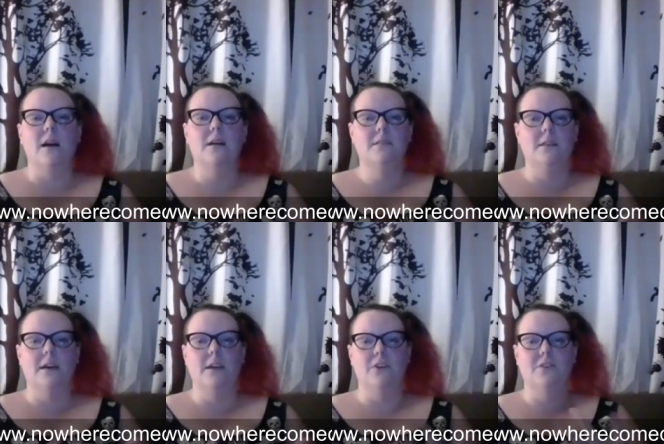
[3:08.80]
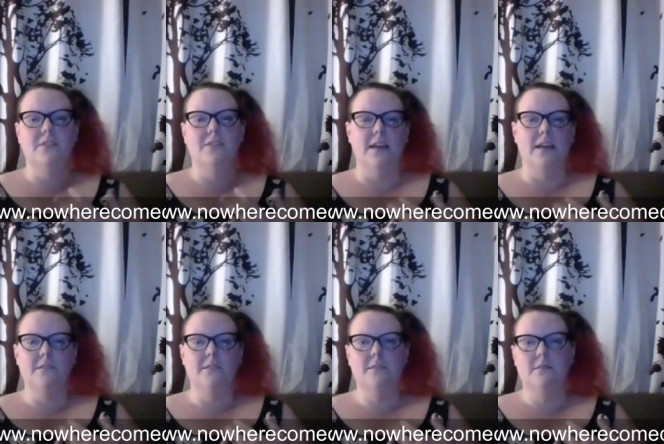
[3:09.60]
sucky, or
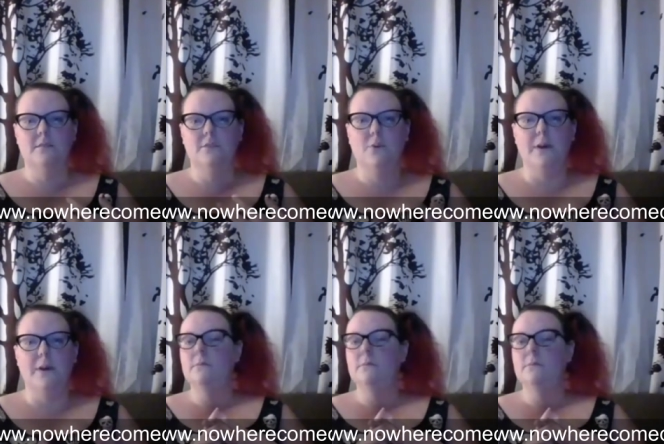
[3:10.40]
suckiest? question.